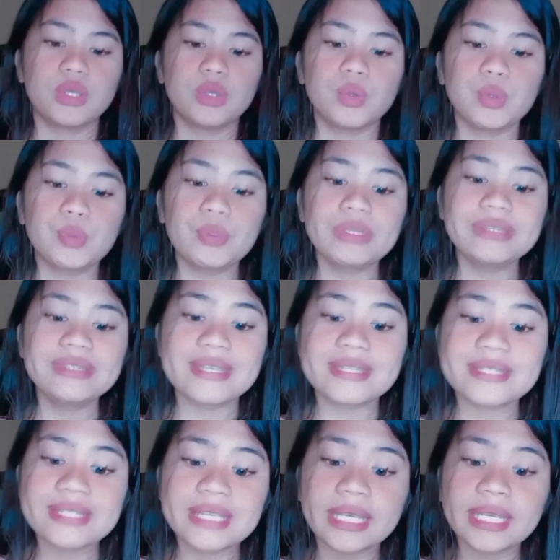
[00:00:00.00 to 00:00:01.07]
With
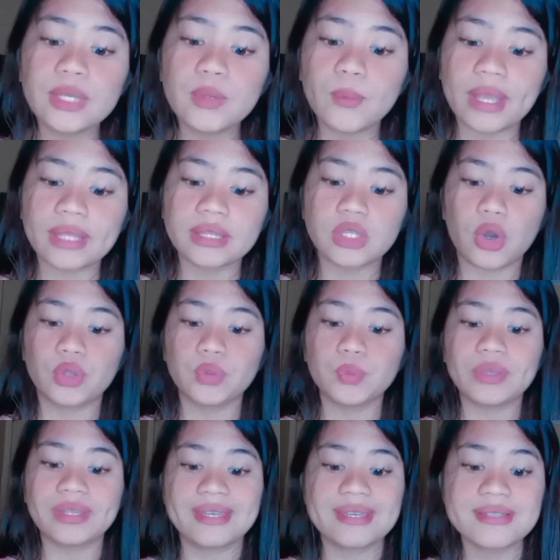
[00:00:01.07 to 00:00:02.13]
this, he went on
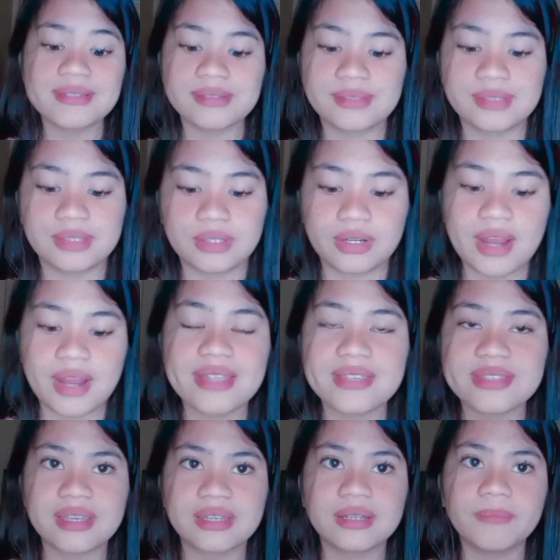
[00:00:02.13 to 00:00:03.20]
with his dinner and
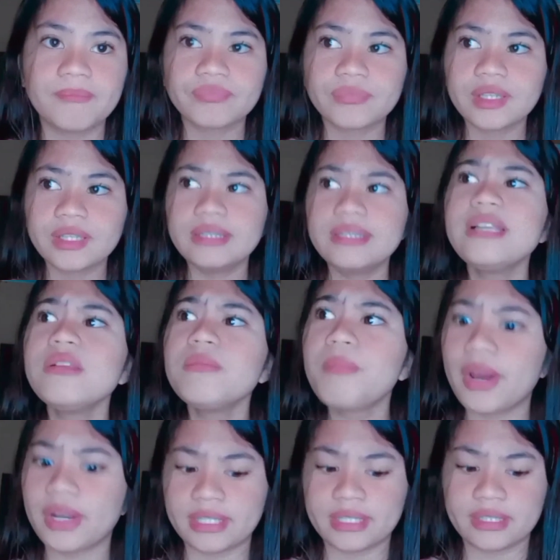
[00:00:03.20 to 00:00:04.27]
said, "Little
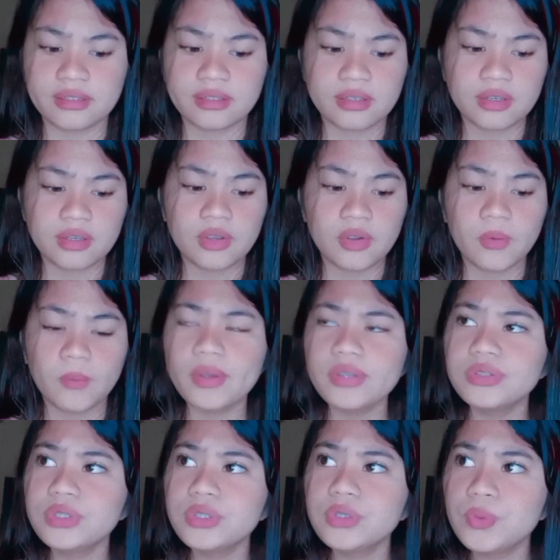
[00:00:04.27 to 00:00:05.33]
Marlene, why
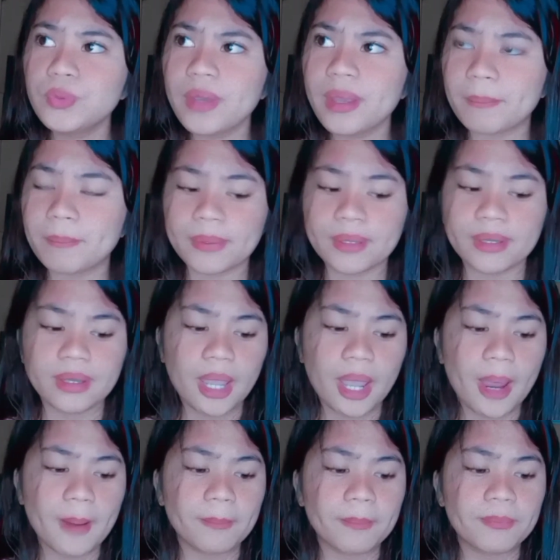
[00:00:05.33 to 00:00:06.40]
do you weep?
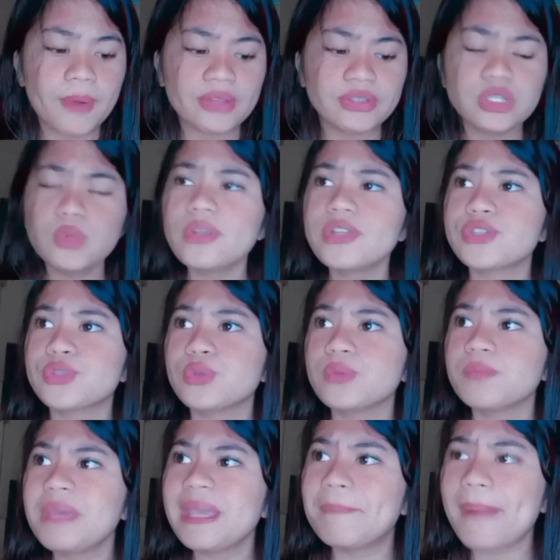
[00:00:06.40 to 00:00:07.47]
Brother will soon
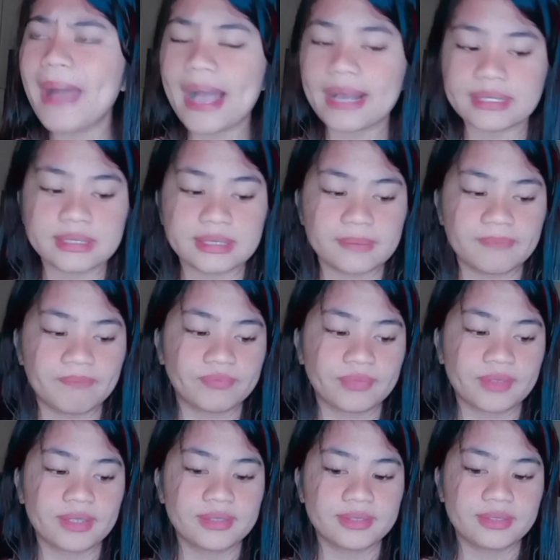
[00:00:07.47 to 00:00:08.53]
be back."
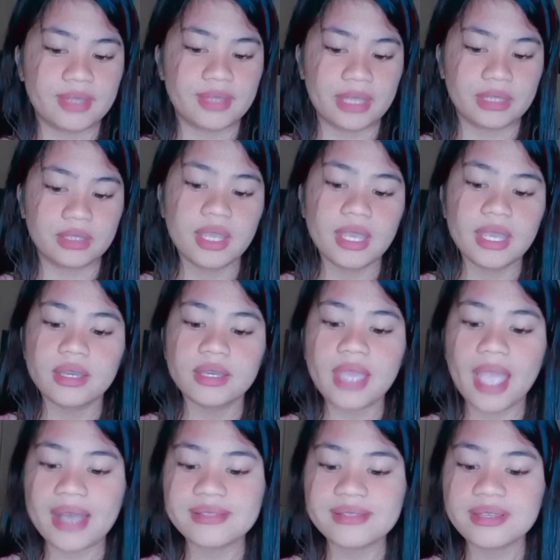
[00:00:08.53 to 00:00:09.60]
Then he
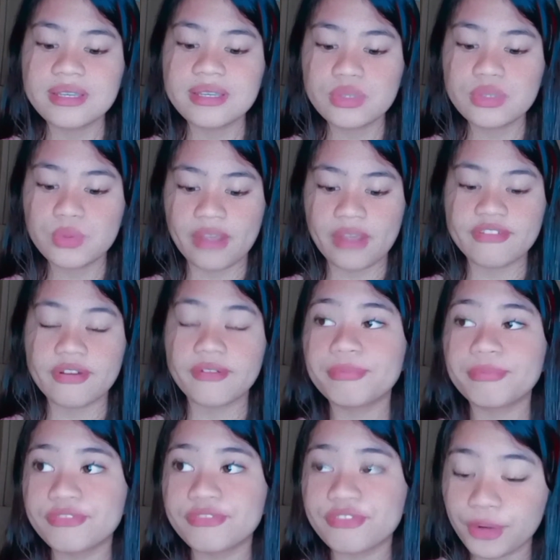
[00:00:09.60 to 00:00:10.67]
asked his wife
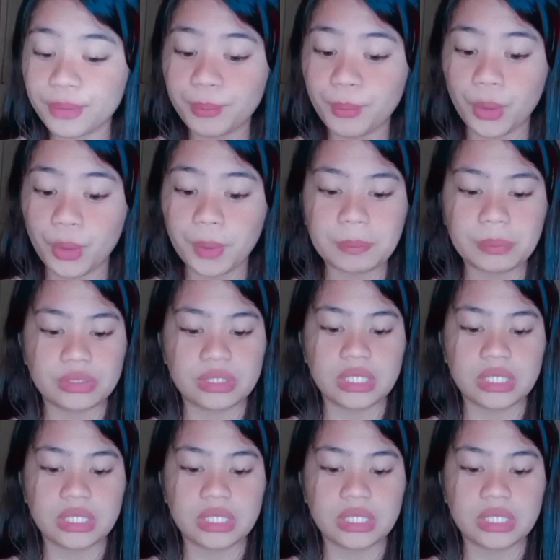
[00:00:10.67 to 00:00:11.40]
for more pudding,